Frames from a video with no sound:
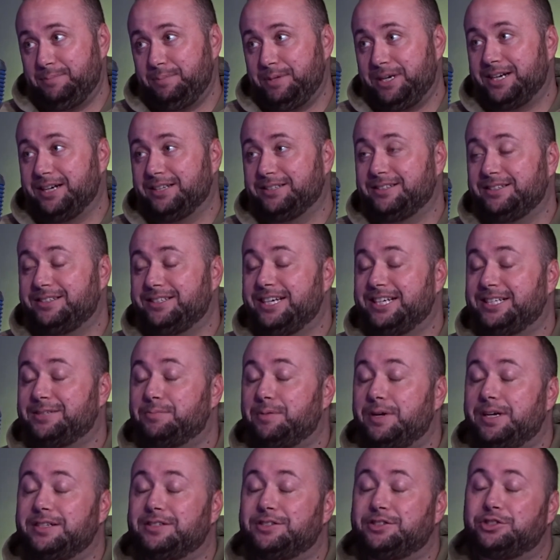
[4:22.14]
Because it takes
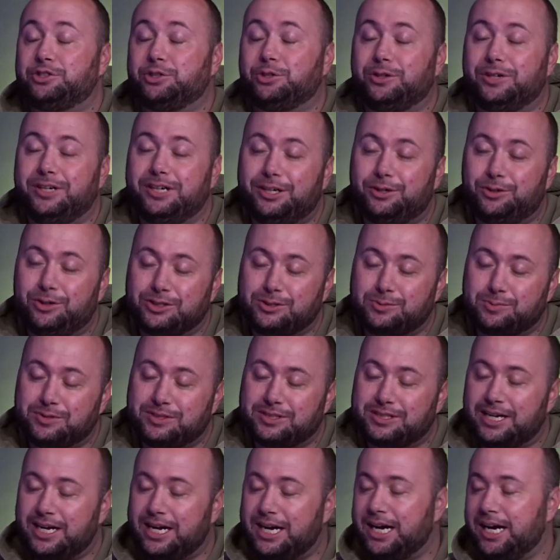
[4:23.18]
place during Christmas
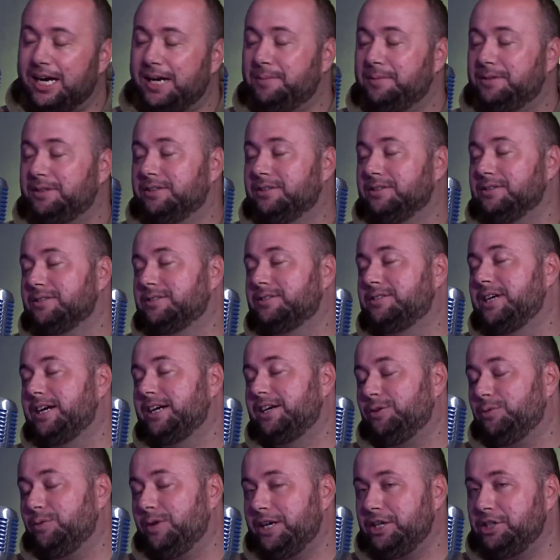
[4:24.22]
time and there's
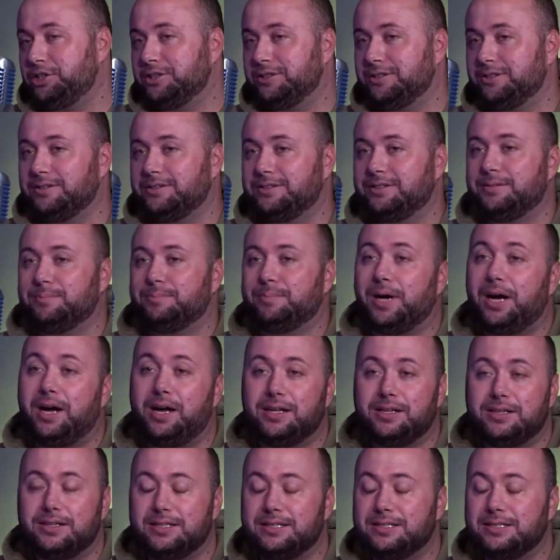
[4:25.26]
decorations and
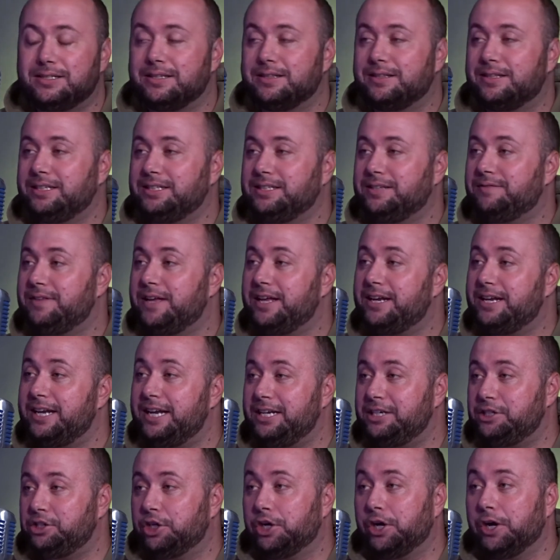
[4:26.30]
puns and things of that
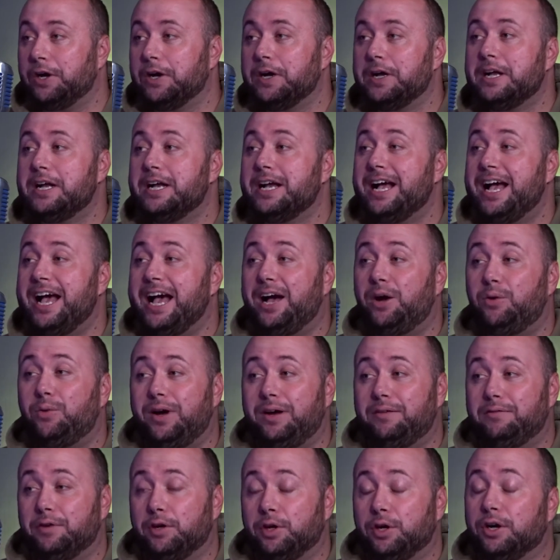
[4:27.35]
nature.
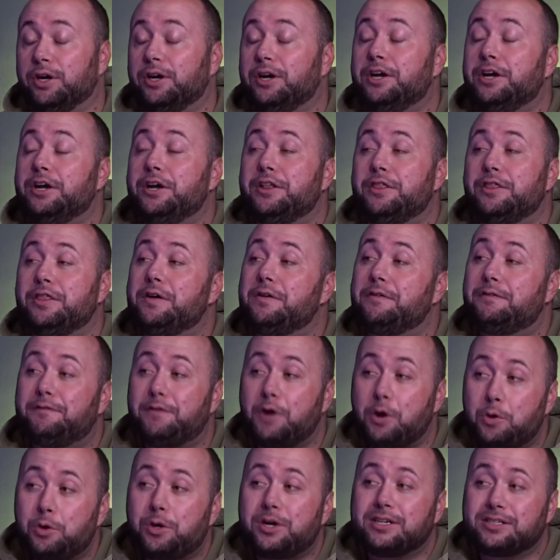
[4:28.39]
However, the
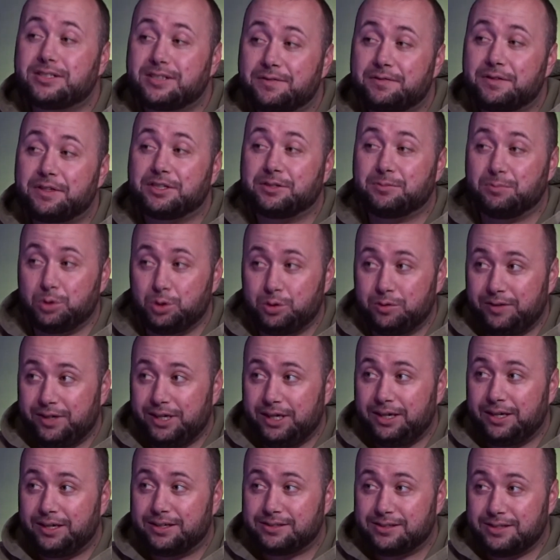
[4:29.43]
focus of this movie
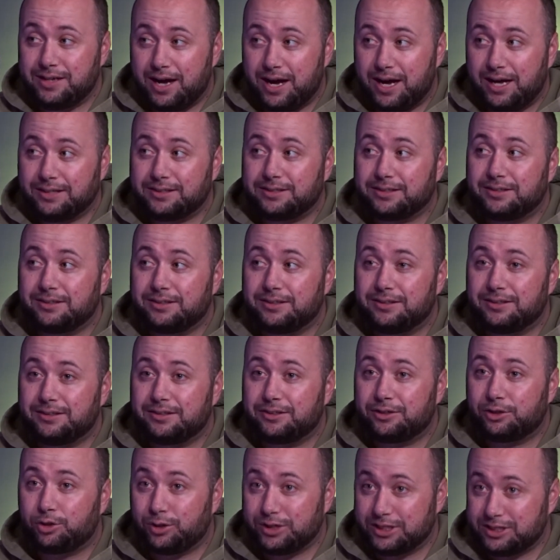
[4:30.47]
is not
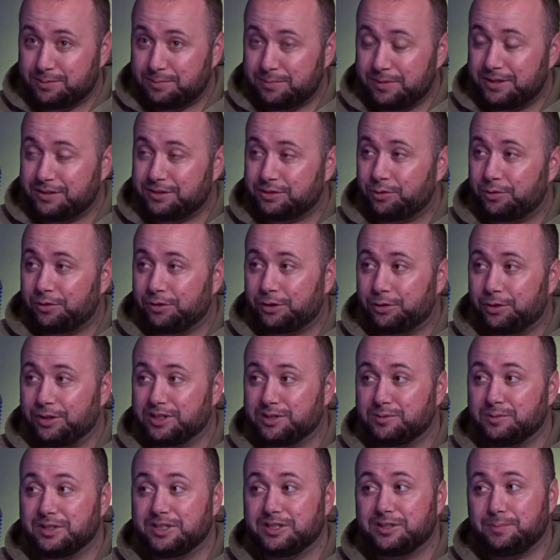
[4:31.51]
Christmas or the
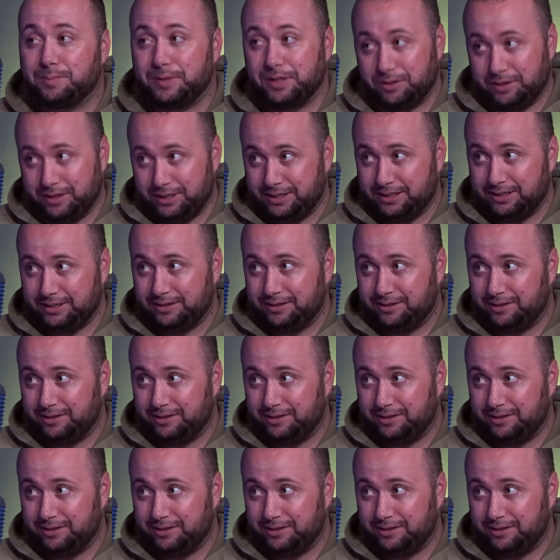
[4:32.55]
Christmas spirit.